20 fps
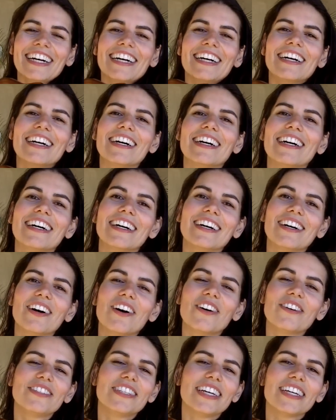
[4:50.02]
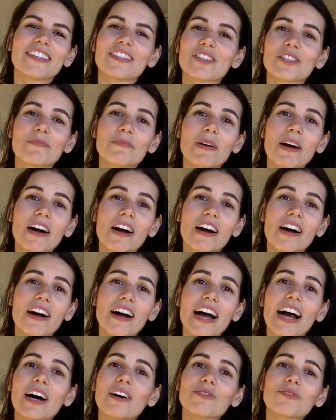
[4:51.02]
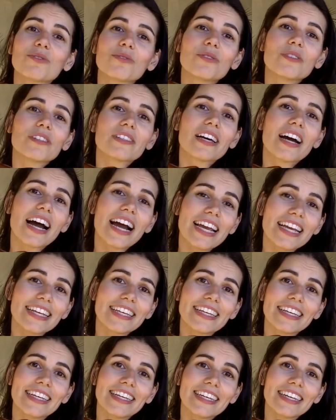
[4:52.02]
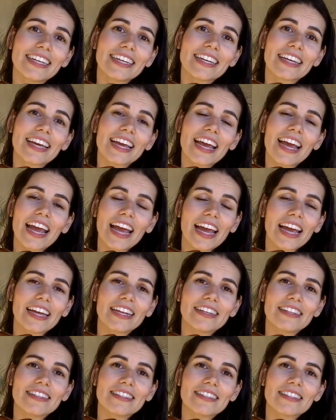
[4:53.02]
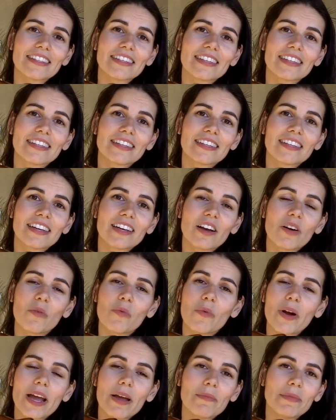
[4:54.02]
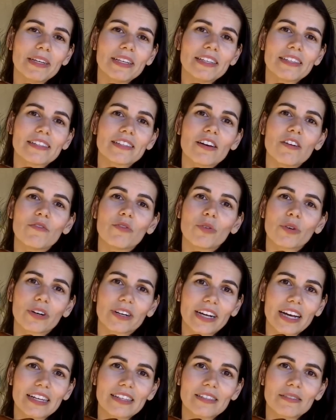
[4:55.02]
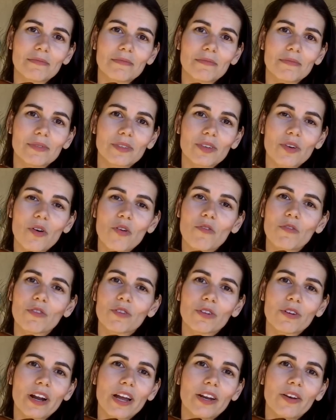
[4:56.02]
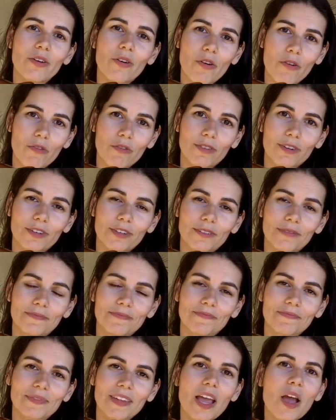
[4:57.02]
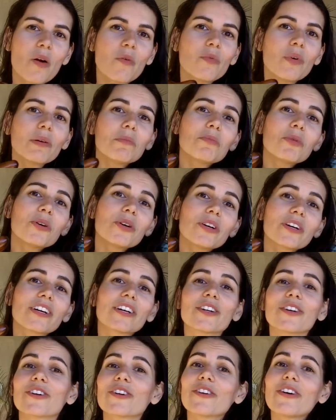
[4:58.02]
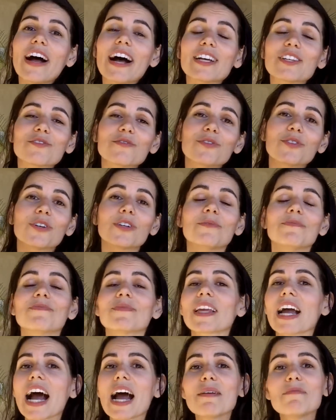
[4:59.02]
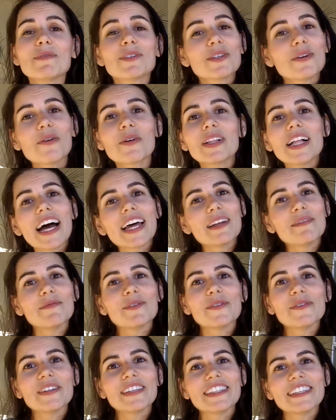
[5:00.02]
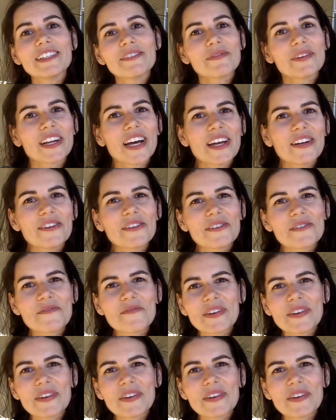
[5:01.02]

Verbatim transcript: Ah, all day at the spa, outdoors hiking, and whammies of orgasms over and over. What more can a girl ask for? I'm so glad I'm doing these 100